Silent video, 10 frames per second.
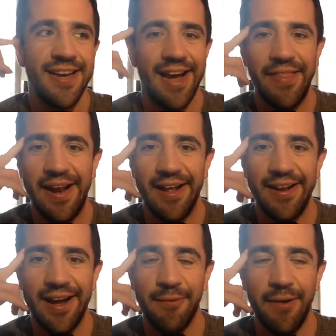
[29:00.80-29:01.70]
And then I
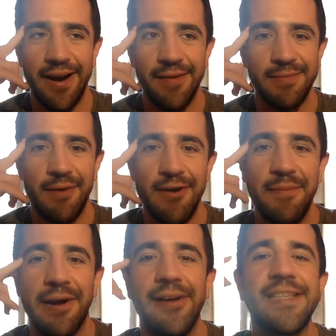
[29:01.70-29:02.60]
like went up to my
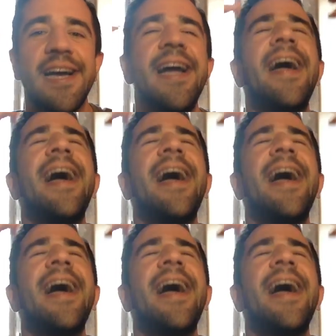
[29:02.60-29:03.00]
room and I was like,